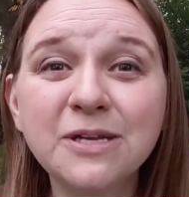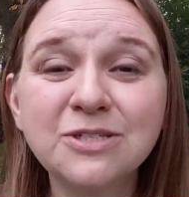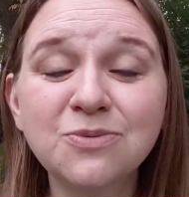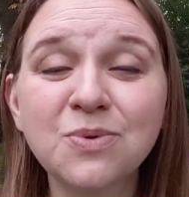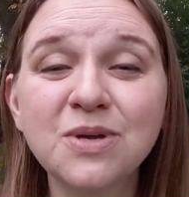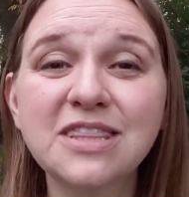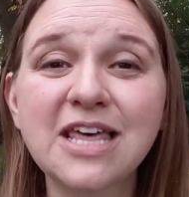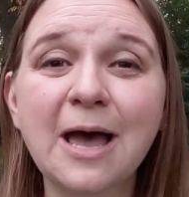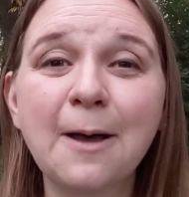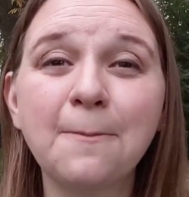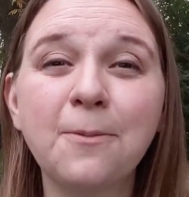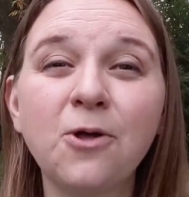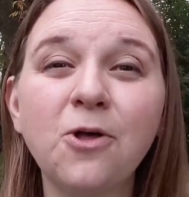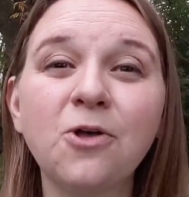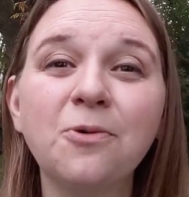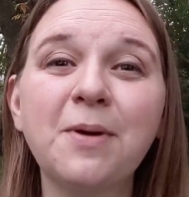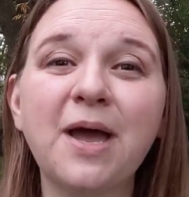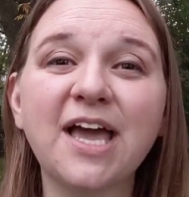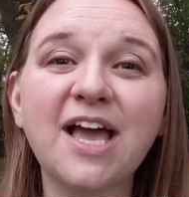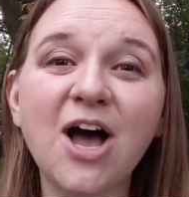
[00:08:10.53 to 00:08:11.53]
us with that
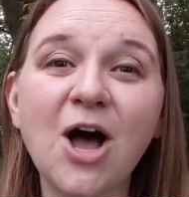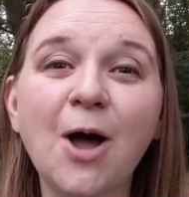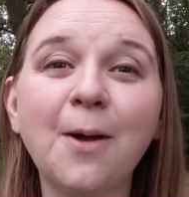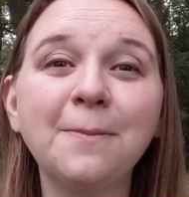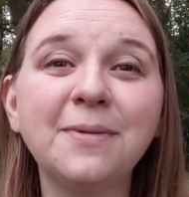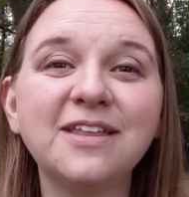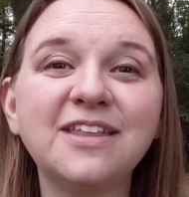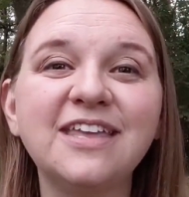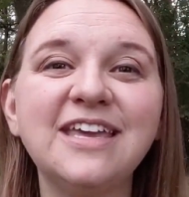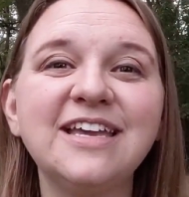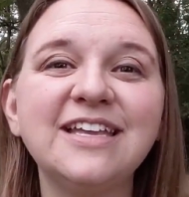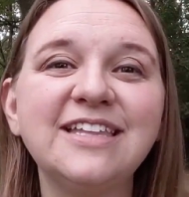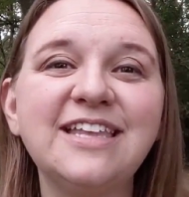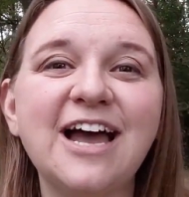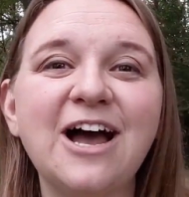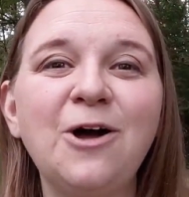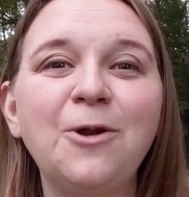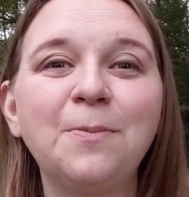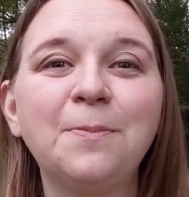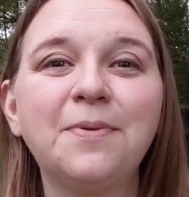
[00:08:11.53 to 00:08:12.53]
poll by commenting
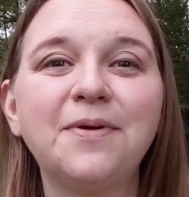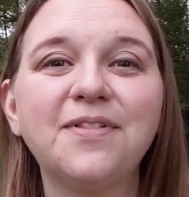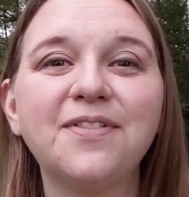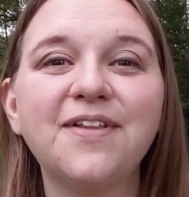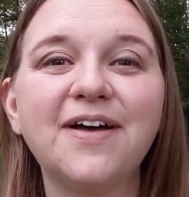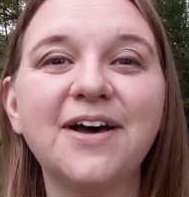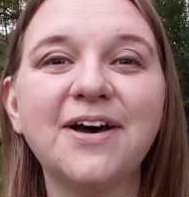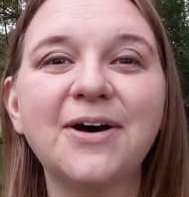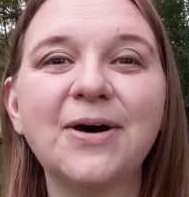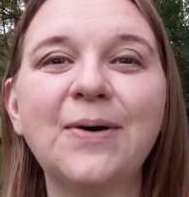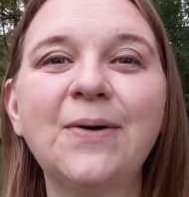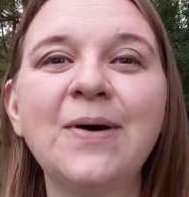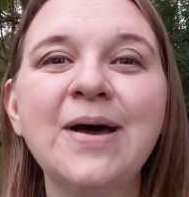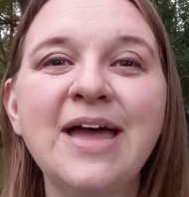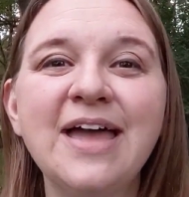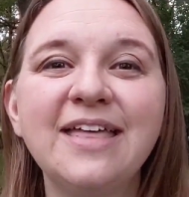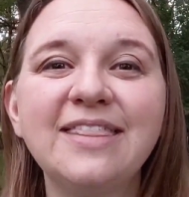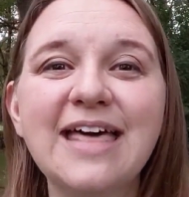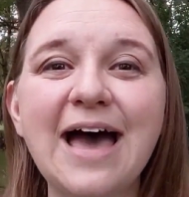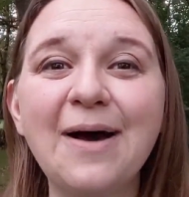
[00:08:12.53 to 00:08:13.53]
down below.
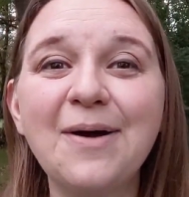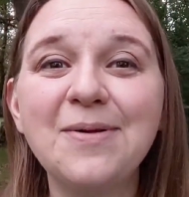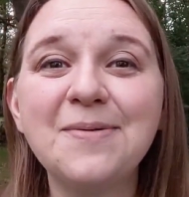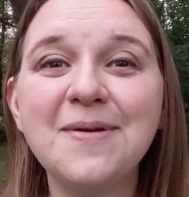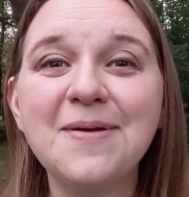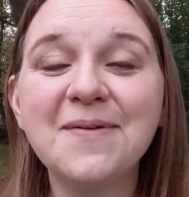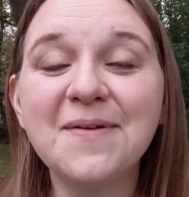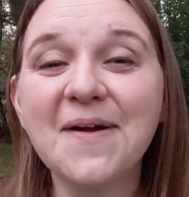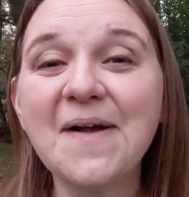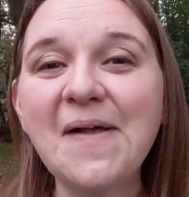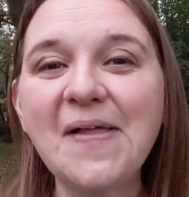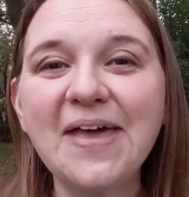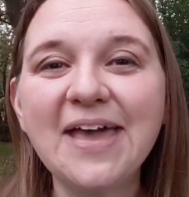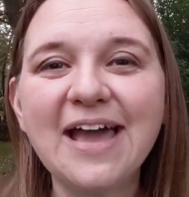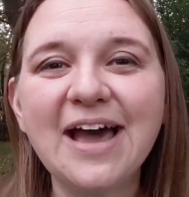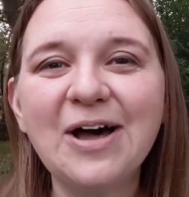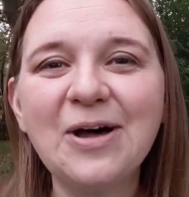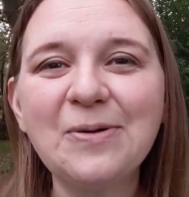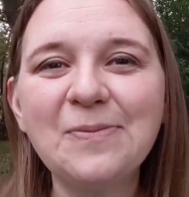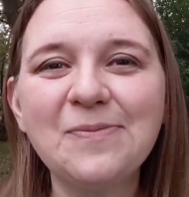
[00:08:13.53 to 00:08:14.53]
That would be really
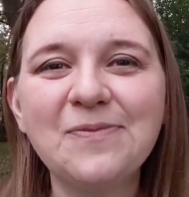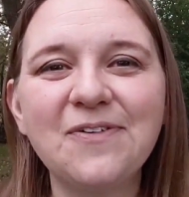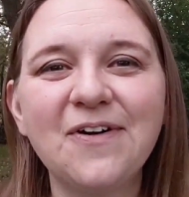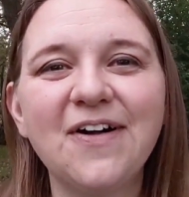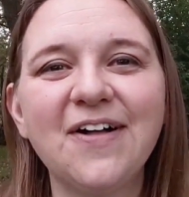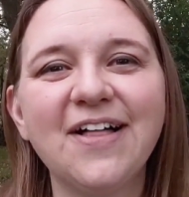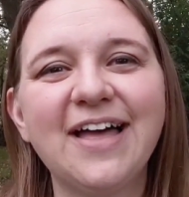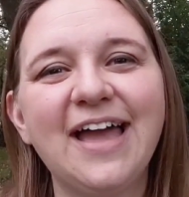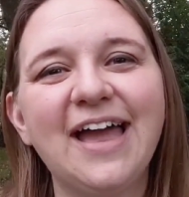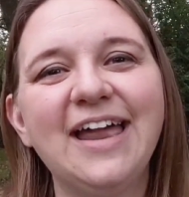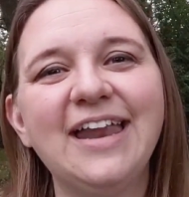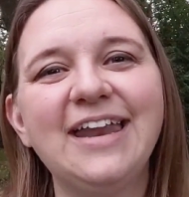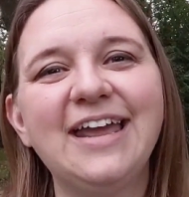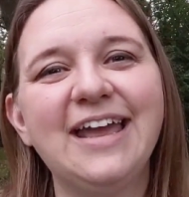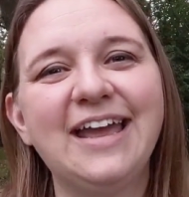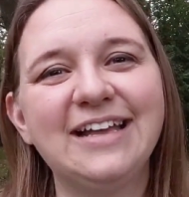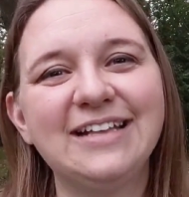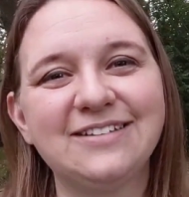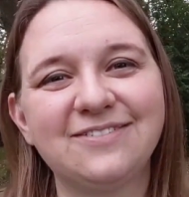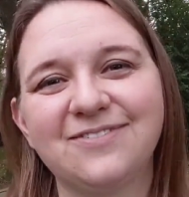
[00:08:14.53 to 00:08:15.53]
helpful, and
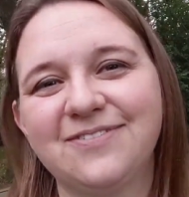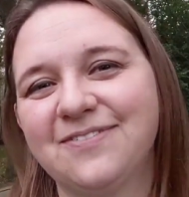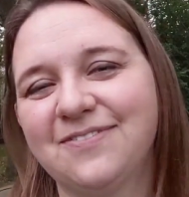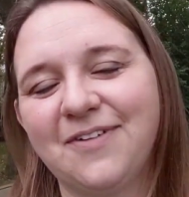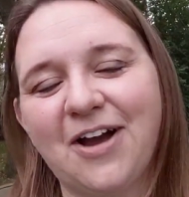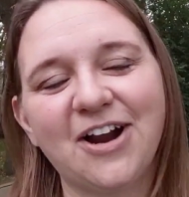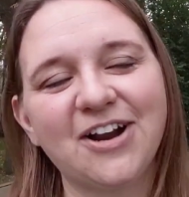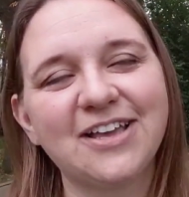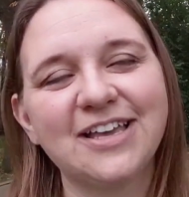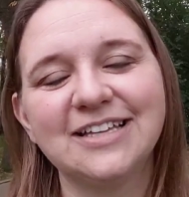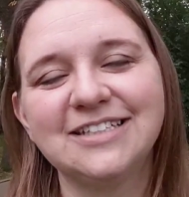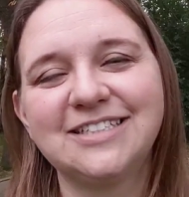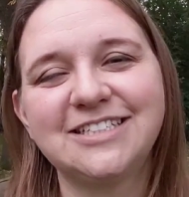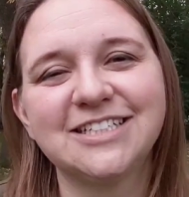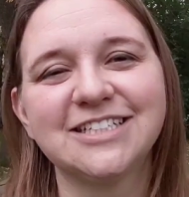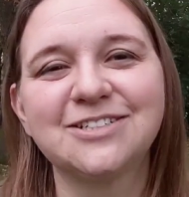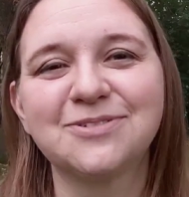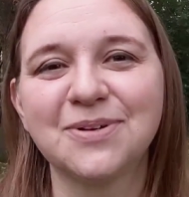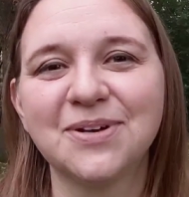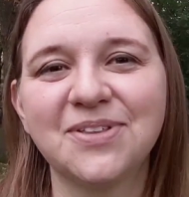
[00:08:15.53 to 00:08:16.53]
our kids
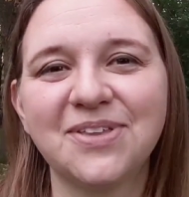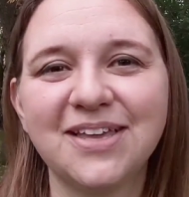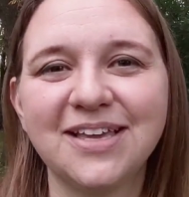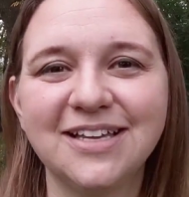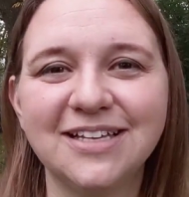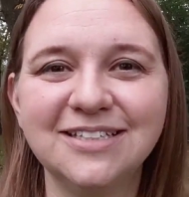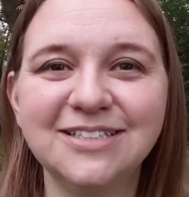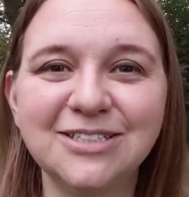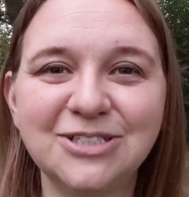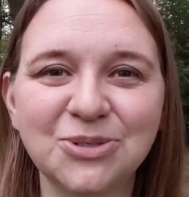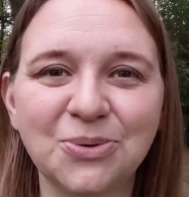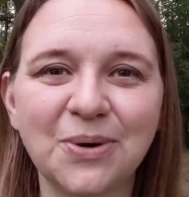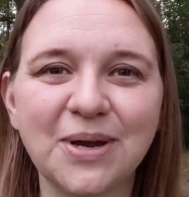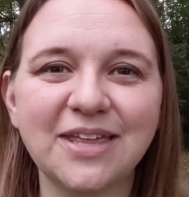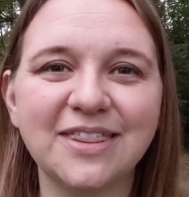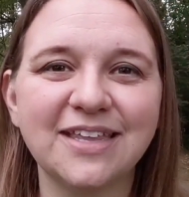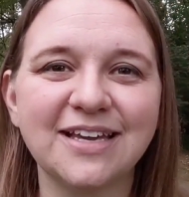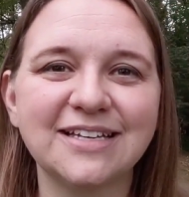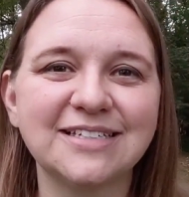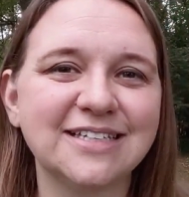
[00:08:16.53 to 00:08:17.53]
just really
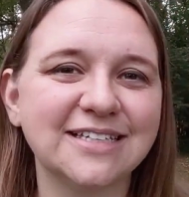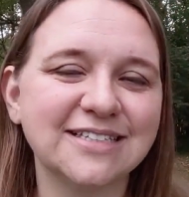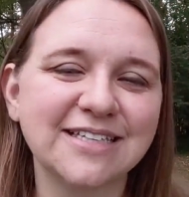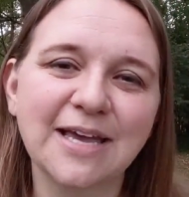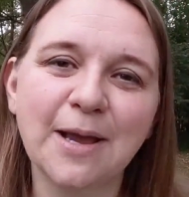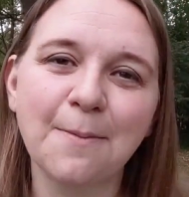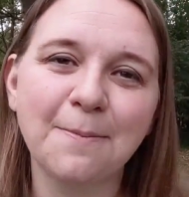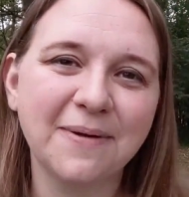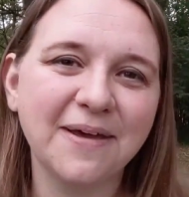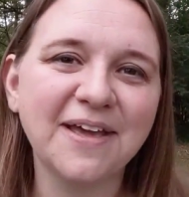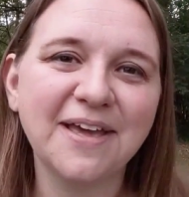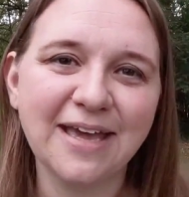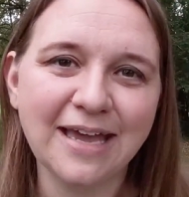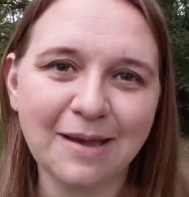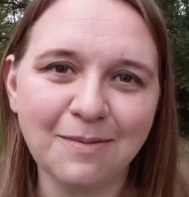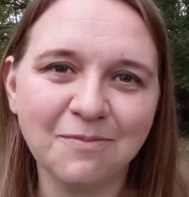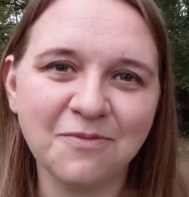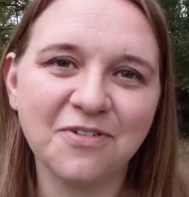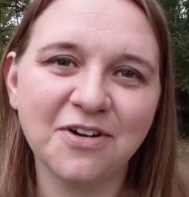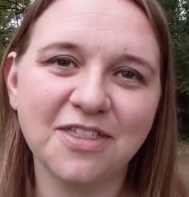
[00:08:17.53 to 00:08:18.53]
enjoy this. It's like a big
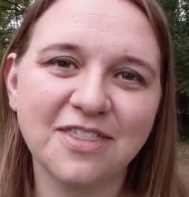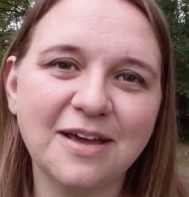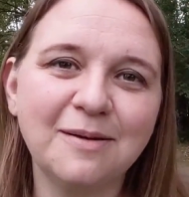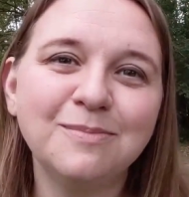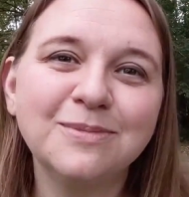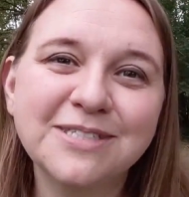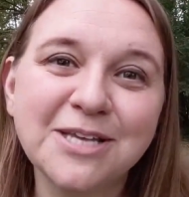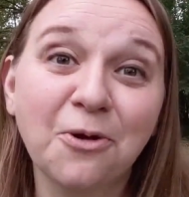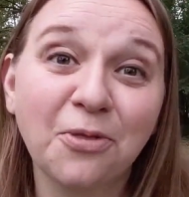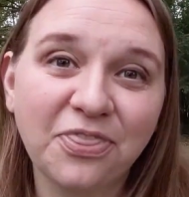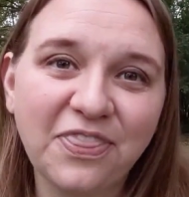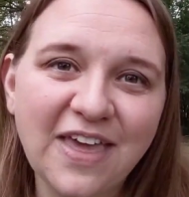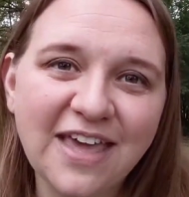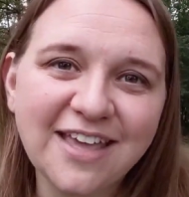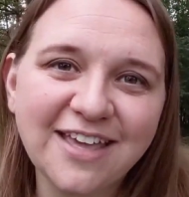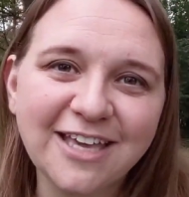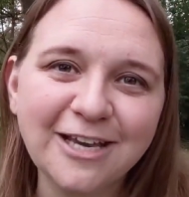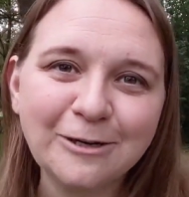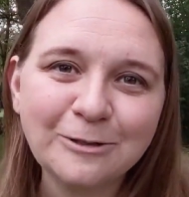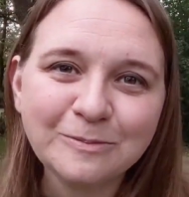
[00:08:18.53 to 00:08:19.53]
game for them, so
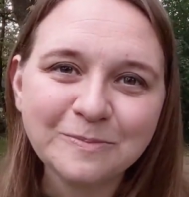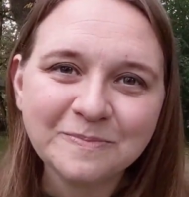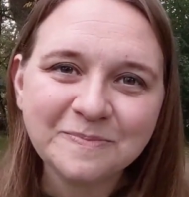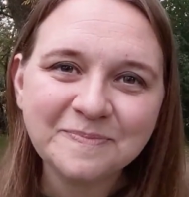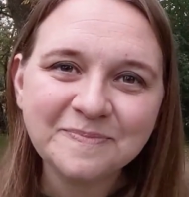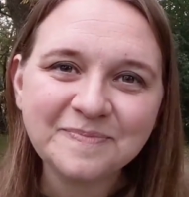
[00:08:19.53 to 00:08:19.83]
thank you.